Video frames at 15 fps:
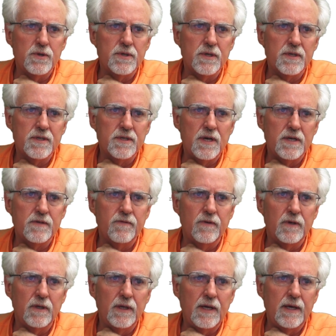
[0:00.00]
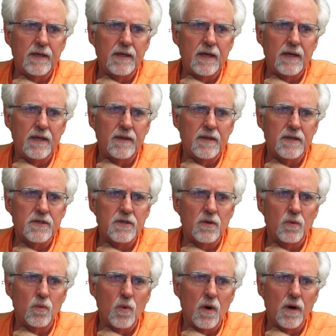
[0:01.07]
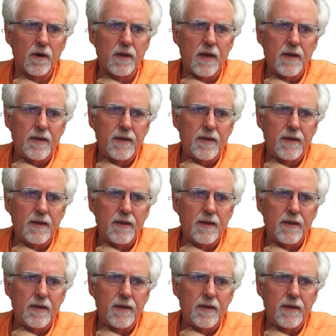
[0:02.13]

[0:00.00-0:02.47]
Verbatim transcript: successful in getting this to work.